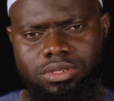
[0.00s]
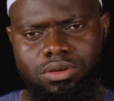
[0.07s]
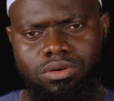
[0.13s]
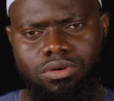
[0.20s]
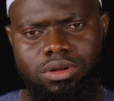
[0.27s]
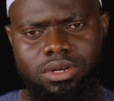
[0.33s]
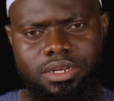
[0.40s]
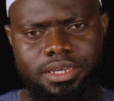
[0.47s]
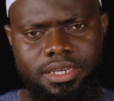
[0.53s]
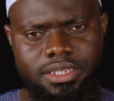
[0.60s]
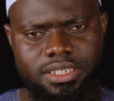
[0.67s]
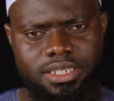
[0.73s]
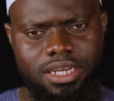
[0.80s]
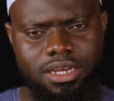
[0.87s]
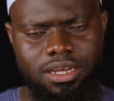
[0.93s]
All
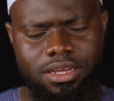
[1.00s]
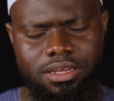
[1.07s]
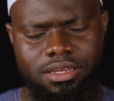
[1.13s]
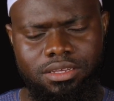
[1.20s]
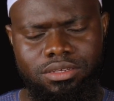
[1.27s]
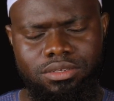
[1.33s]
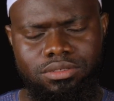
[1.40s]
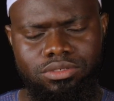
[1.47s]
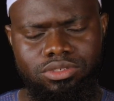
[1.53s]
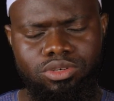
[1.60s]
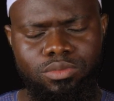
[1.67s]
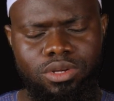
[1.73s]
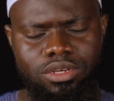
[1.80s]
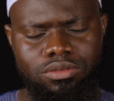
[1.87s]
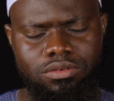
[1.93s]
these are
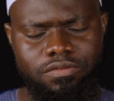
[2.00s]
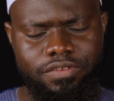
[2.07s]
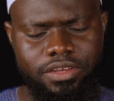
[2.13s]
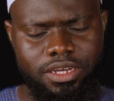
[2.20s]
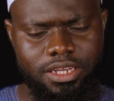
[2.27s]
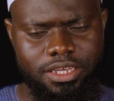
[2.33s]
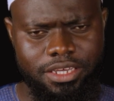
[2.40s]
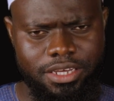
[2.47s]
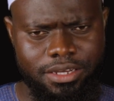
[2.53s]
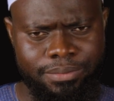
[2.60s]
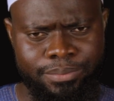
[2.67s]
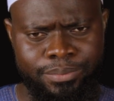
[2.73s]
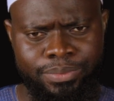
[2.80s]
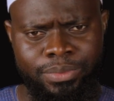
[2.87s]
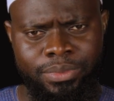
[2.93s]
jumlatul fi'liya.
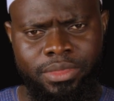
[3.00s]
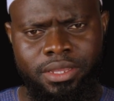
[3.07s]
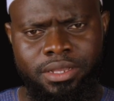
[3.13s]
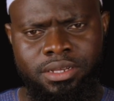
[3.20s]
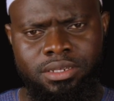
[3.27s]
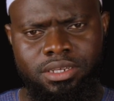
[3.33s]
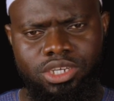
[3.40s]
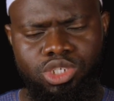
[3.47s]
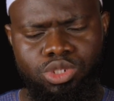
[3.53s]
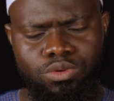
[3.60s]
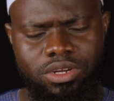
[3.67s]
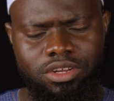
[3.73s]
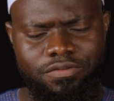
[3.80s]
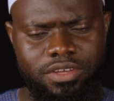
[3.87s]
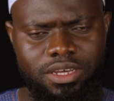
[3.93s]
Each
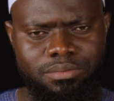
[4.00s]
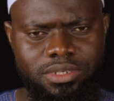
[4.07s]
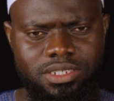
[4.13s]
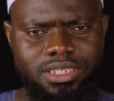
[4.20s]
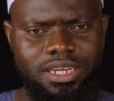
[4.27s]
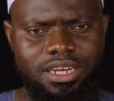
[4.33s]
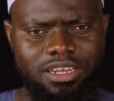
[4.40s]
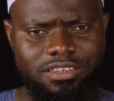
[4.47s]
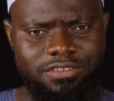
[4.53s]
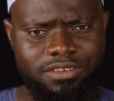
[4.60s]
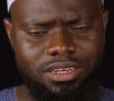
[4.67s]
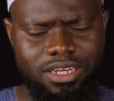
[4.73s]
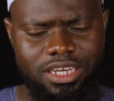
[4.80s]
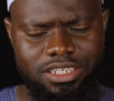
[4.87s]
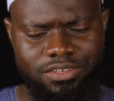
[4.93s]
one of them is
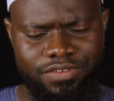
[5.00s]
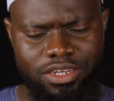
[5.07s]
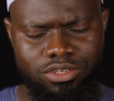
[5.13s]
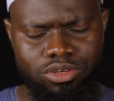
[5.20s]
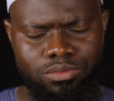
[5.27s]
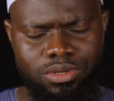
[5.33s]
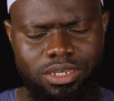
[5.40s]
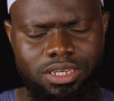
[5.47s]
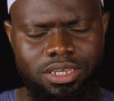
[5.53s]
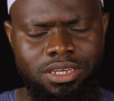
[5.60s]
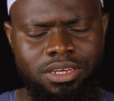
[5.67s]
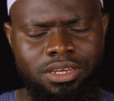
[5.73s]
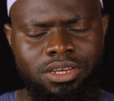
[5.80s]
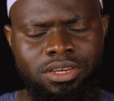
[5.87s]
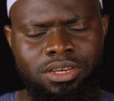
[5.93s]
classified to be
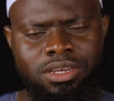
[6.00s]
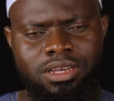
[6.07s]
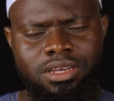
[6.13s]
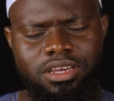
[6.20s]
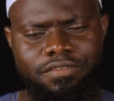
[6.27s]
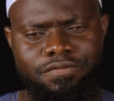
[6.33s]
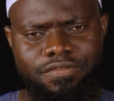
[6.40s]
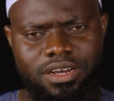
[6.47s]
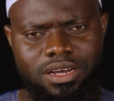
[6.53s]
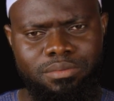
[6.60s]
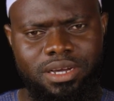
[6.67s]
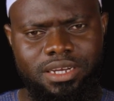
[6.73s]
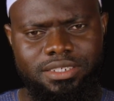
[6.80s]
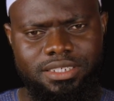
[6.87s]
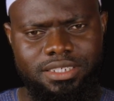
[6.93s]
a
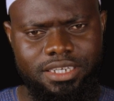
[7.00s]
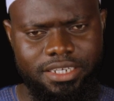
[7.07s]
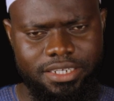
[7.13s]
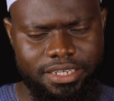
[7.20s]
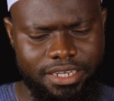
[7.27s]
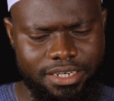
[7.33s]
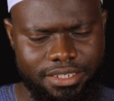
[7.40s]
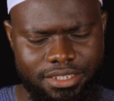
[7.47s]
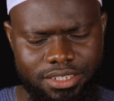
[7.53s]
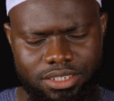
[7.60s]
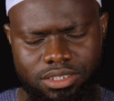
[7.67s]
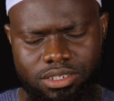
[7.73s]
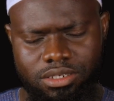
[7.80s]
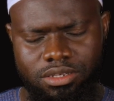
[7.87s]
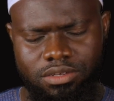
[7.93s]
verbal
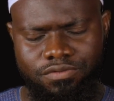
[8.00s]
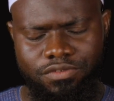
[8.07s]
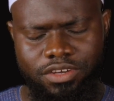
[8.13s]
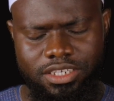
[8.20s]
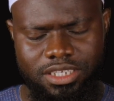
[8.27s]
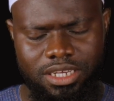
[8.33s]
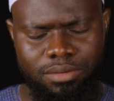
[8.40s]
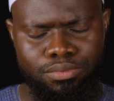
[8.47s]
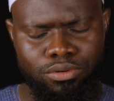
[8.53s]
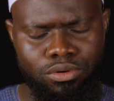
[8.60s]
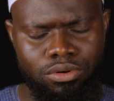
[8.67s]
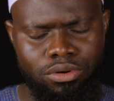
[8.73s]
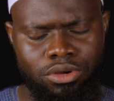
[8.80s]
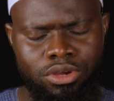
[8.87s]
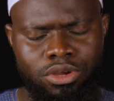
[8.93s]
sentence. For
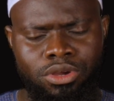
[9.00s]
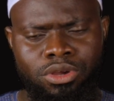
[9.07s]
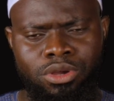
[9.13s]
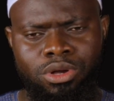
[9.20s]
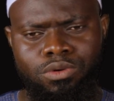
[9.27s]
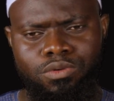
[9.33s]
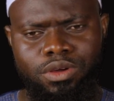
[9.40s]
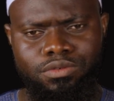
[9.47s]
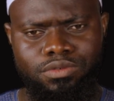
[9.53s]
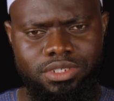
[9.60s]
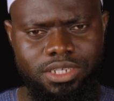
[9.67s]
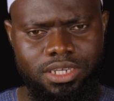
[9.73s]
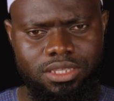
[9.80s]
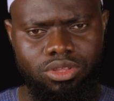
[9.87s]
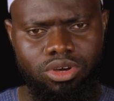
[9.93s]
example, when you
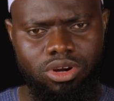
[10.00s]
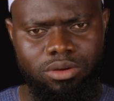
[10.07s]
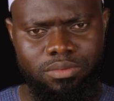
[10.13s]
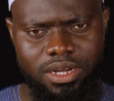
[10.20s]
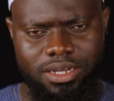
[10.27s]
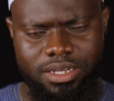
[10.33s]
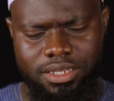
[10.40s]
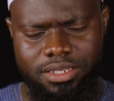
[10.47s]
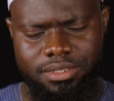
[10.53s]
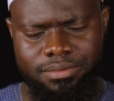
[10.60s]
say daraba,